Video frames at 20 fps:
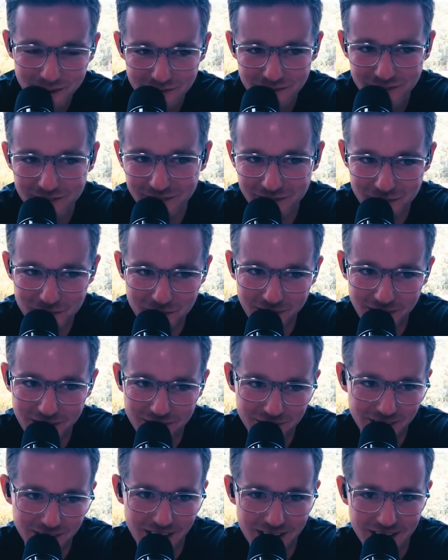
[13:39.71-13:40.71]
I'm anyway,
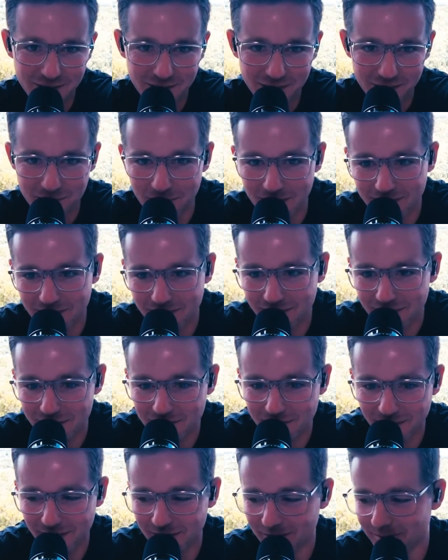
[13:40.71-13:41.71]
surprised so, that anyone makes it
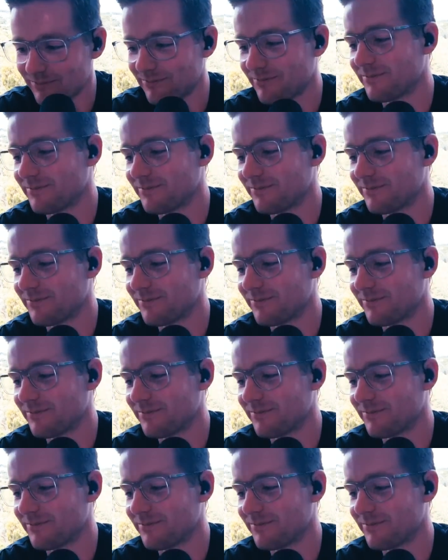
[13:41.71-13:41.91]
this far.